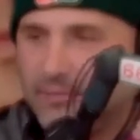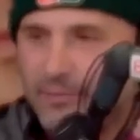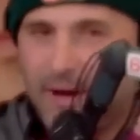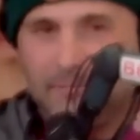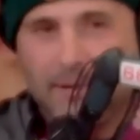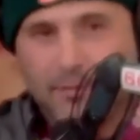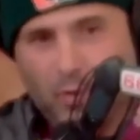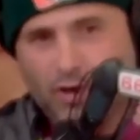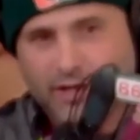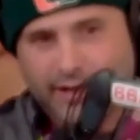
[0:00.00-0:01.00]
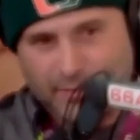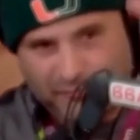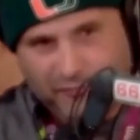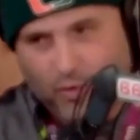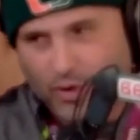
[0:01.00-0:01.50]
to him about maybe working there
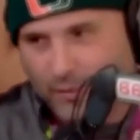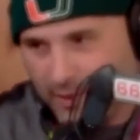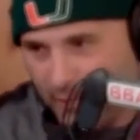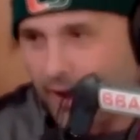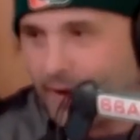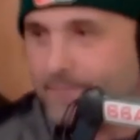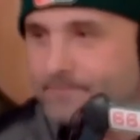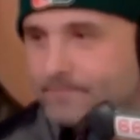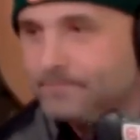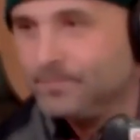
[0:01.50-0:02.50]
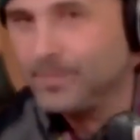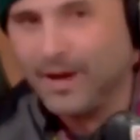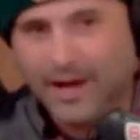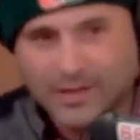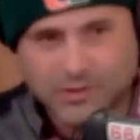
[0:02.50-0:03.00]
before I went away.
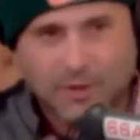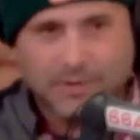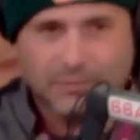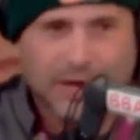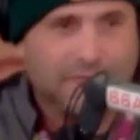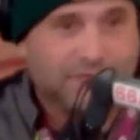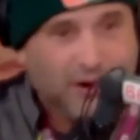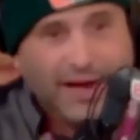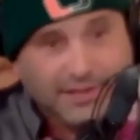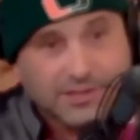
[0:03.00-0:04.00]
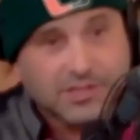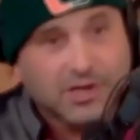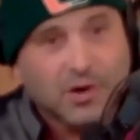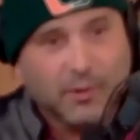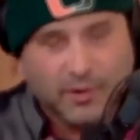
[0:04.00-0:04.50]
Uh, so I wouldn't, we're not friends.
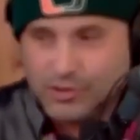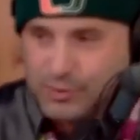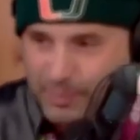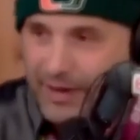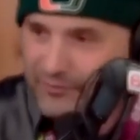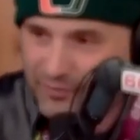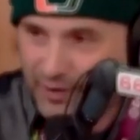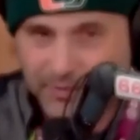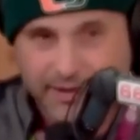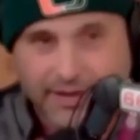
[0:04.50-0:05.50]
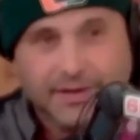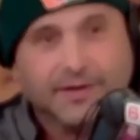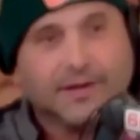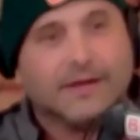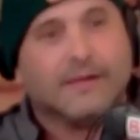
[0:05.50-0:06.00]
We don't speak
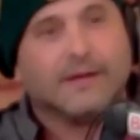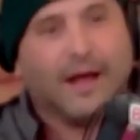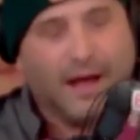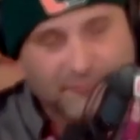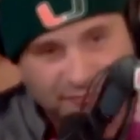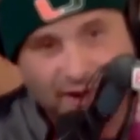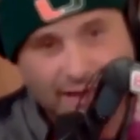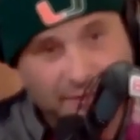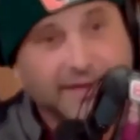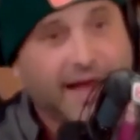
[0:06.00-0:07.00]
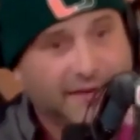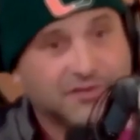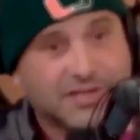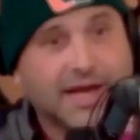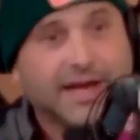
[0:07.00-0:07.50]
frequently. Uh, I'm friendly with
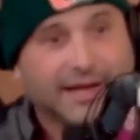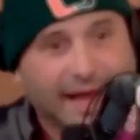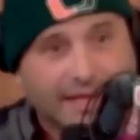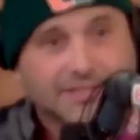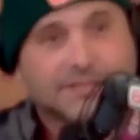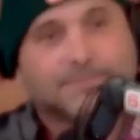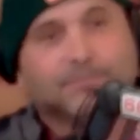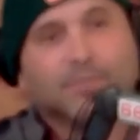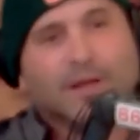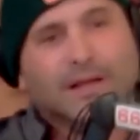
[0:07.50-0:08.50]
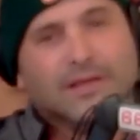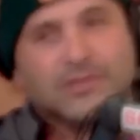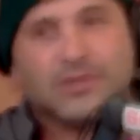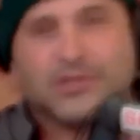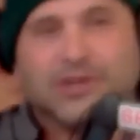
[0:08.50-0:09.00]
KFC, yes.
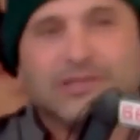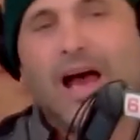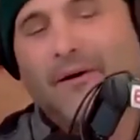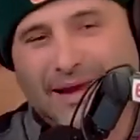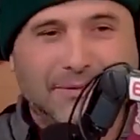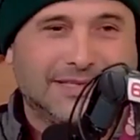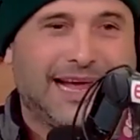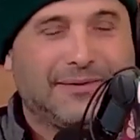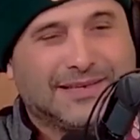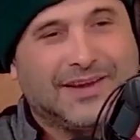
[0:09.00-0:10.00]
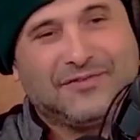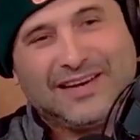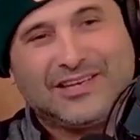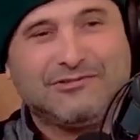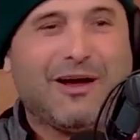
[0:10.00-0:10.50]
So she goes, Oh, he was there with
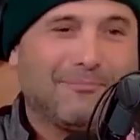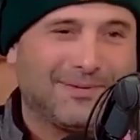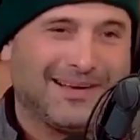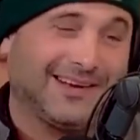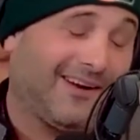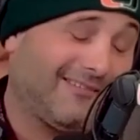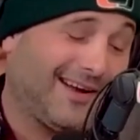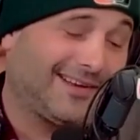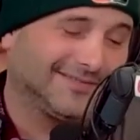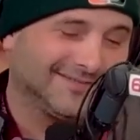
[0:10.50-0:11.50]
Tiffany Trump. All right,